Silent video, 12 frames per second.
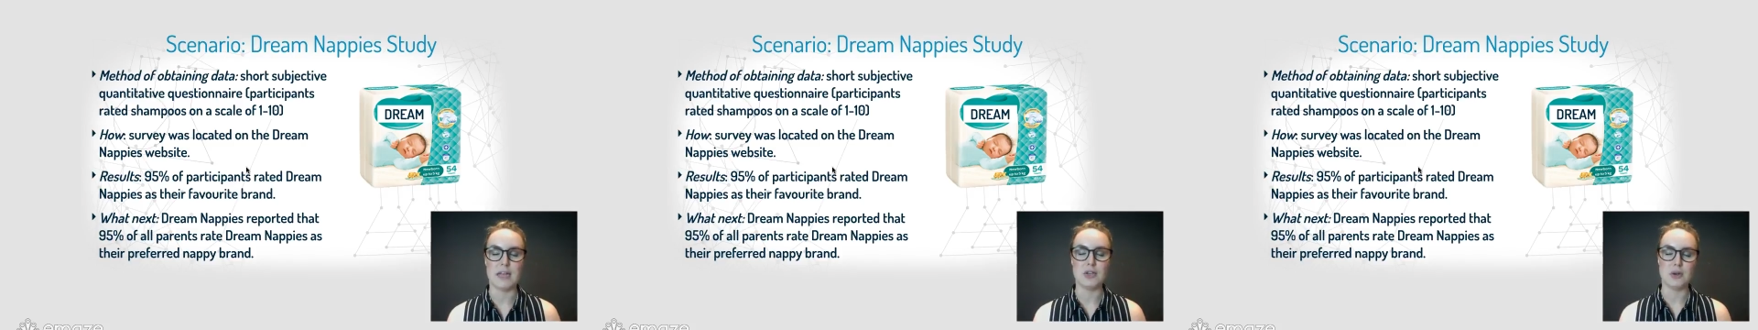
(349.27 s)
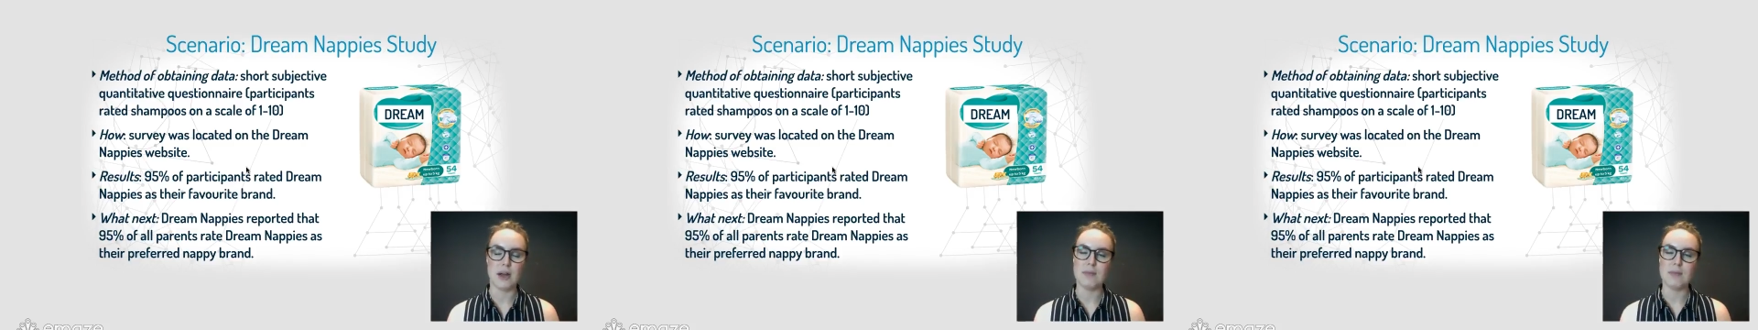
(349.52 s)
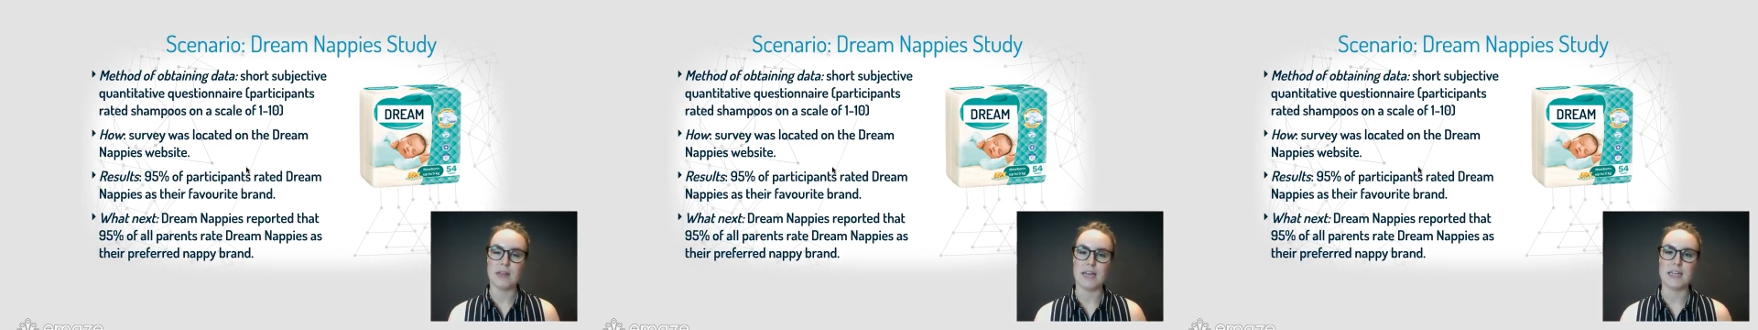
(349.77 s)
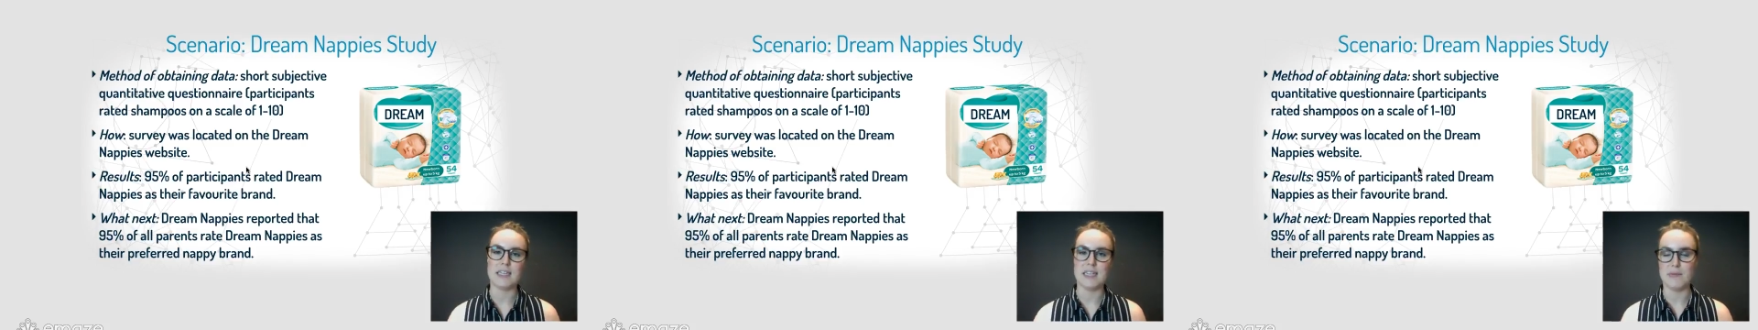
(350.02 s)
and try and
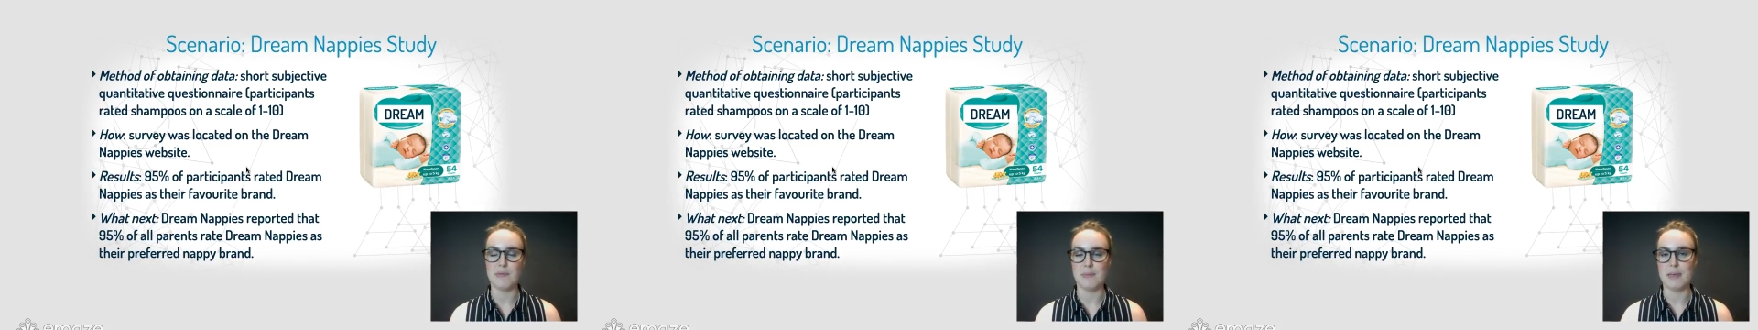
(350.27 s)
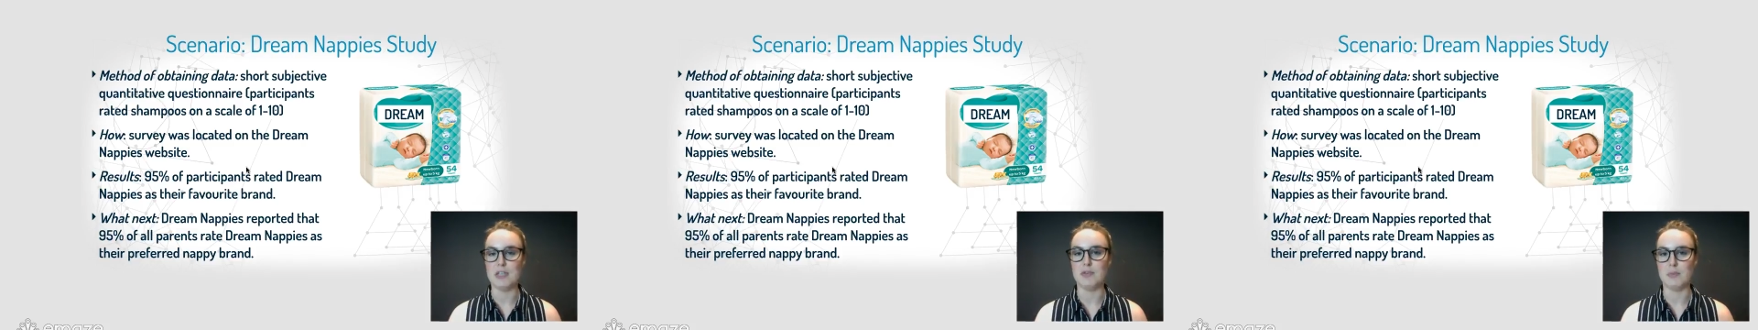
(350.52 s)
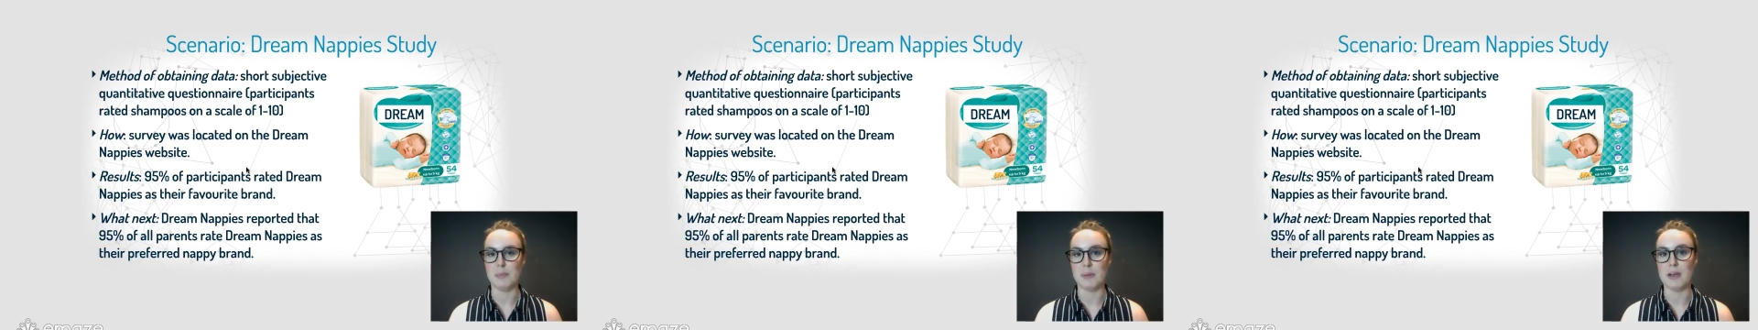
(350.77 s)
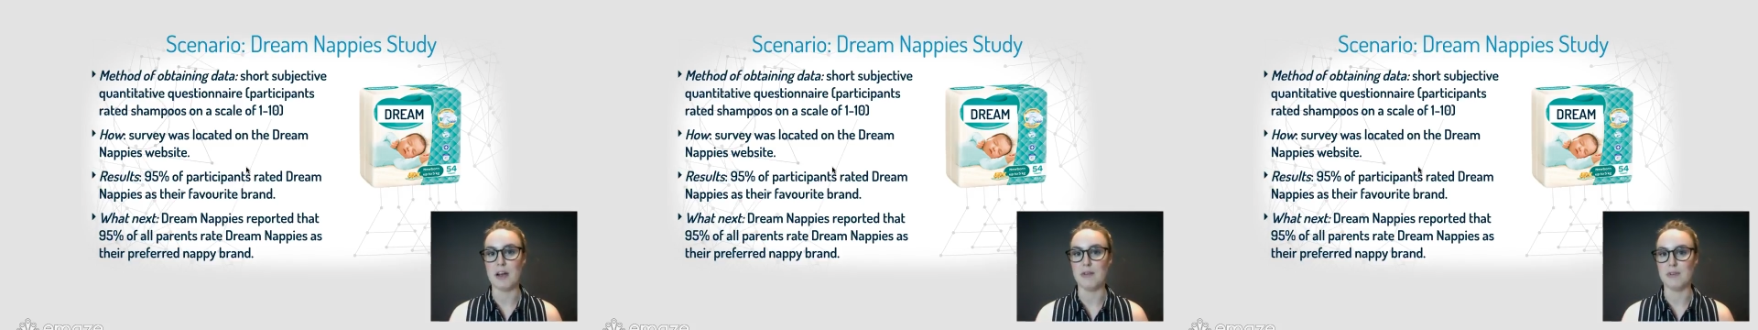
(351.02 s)
relate it to the information we've
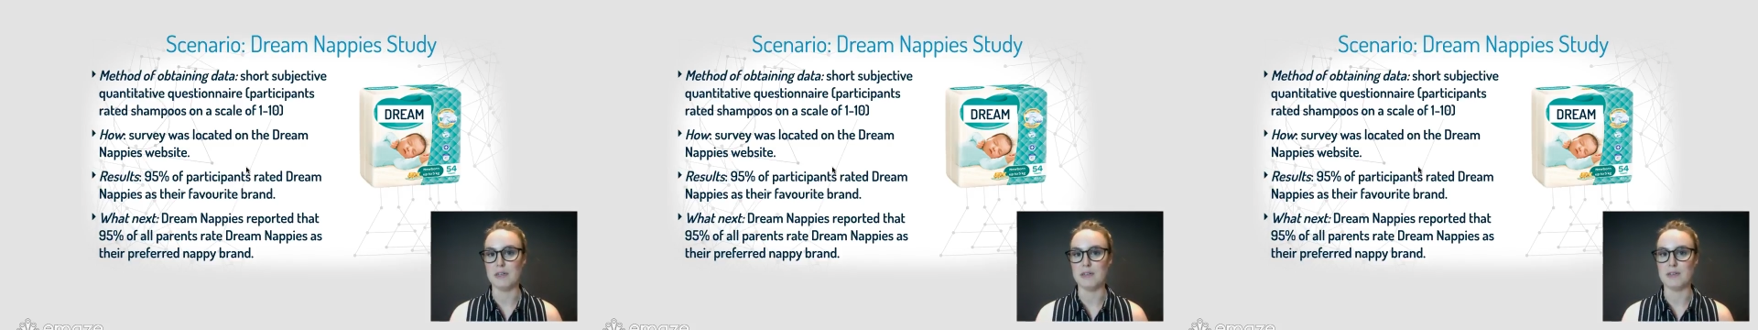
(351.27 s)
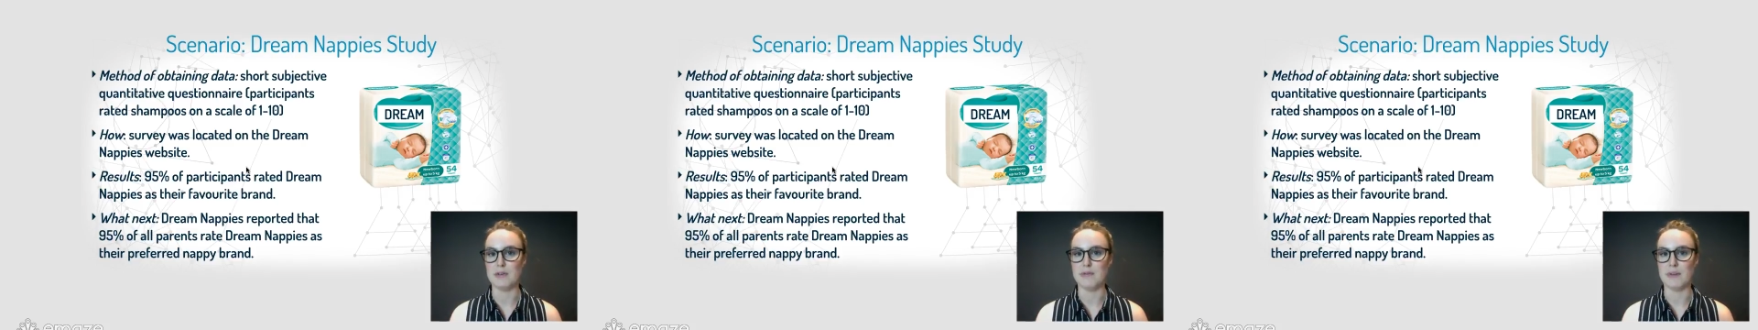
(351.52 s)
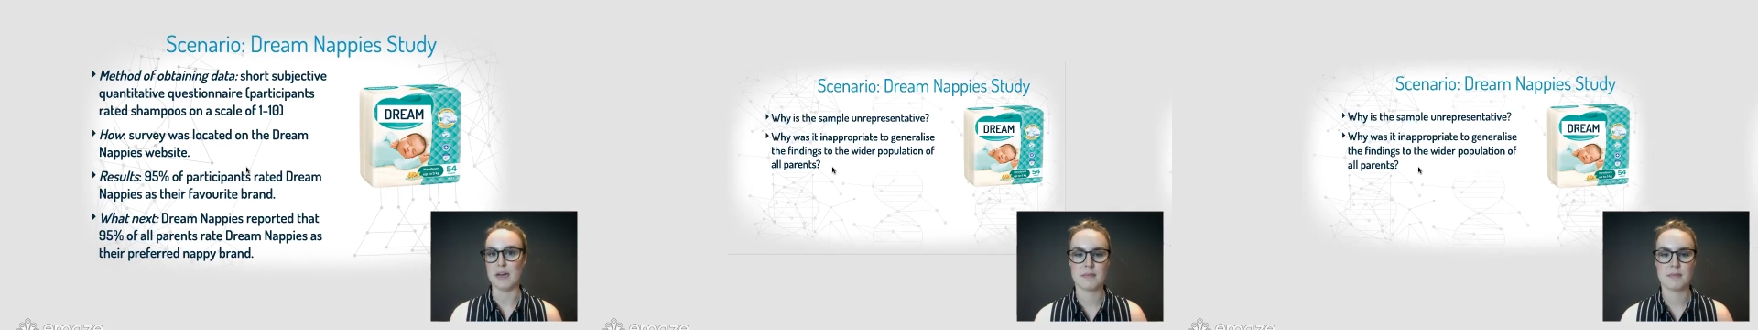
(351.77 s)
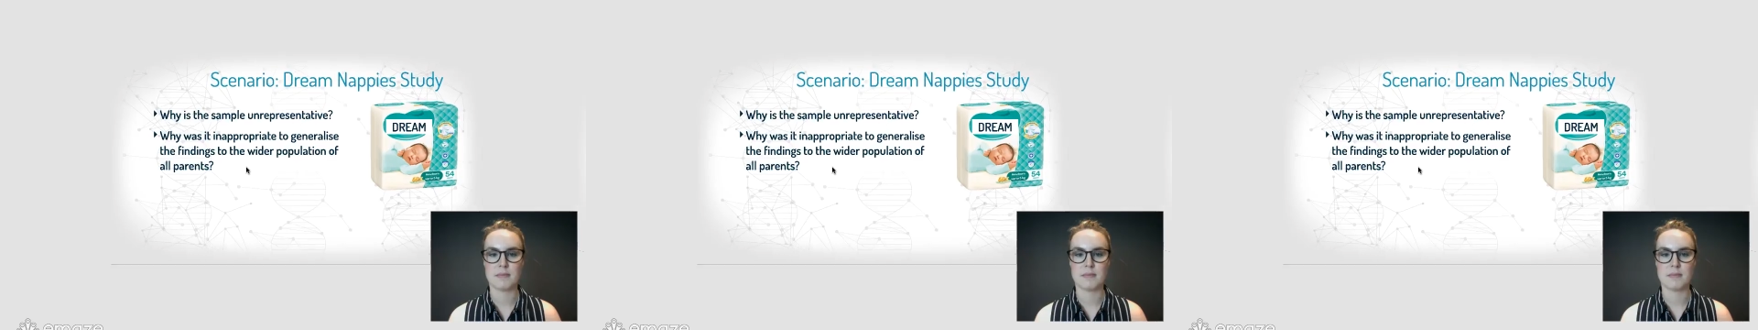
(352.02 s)
been covering so far.